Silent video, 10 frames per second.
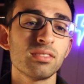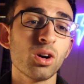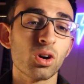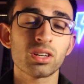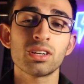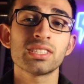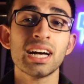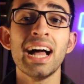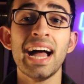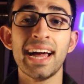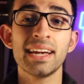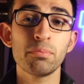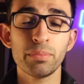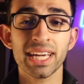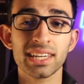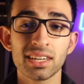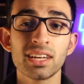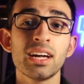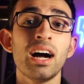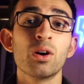doctors are handpicked
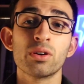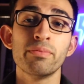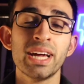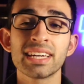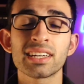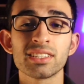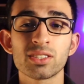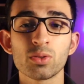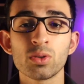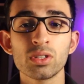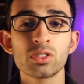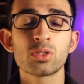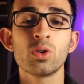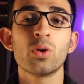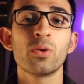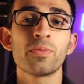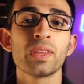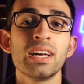out of medical school so